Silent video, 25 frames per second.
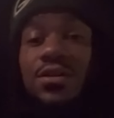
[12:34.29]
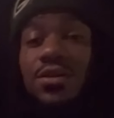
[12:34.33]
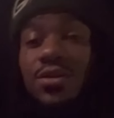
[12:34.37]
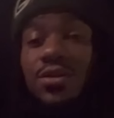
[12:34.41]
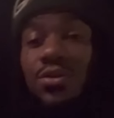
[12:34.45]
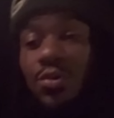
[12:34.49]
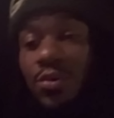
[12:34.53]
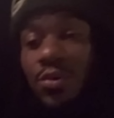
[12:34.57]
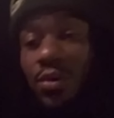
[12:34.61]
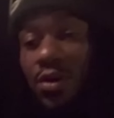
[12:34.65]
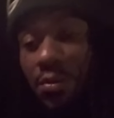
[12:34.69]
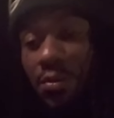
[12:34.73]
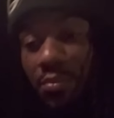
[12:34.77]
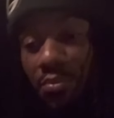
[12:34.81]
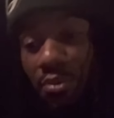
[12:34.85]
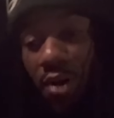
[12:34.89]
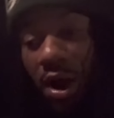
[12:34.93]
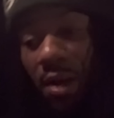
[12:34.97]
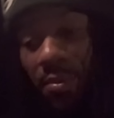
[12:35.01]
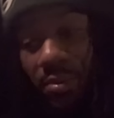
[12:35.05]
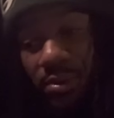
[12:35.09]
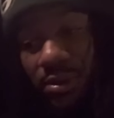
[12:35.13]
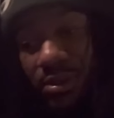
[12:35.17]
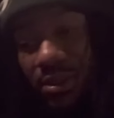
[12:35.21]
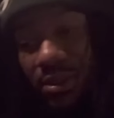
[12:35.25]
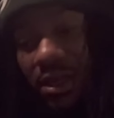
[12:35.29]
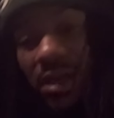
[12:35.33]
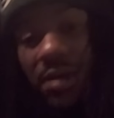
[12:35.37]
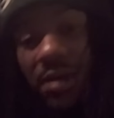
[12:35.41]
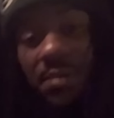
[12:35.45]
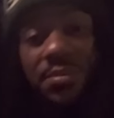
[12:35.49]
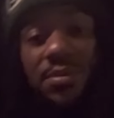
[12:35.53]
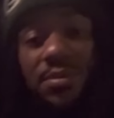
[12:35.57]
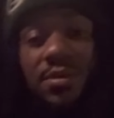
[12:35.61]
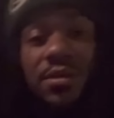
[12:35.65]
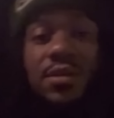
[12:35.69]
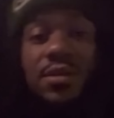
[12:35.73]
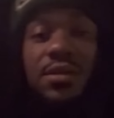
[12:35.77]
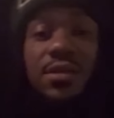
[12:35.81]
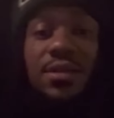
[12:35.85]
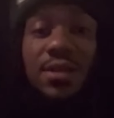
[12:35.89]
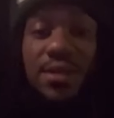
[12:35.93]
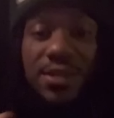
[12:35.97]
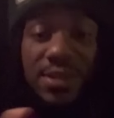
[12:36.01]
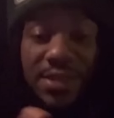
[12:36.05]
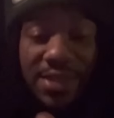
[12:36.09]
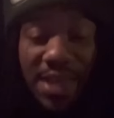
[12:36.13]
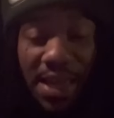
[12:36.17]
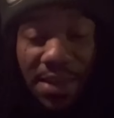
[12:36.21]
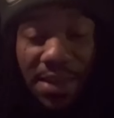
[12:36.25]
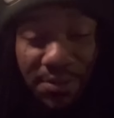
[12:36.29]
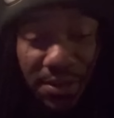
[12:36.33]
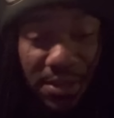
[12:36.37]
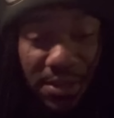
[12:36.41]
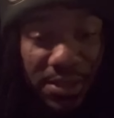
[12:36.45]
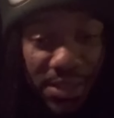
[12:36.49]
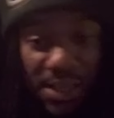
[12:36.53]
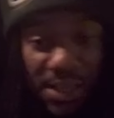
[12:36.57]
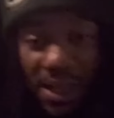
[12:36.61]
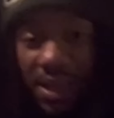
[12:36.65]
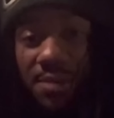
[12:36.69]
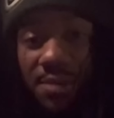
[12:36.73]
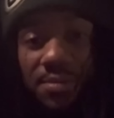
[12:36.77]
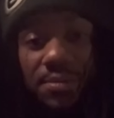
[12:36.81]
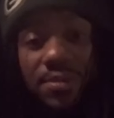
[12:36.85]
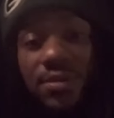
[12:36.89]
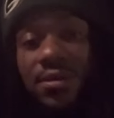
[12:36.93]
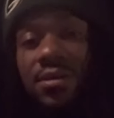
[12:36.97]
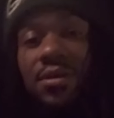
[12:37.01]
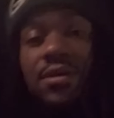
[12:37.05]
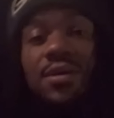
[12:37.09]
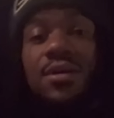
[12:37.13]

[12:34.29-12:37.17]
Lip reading: doing the proper steps, the safety steps.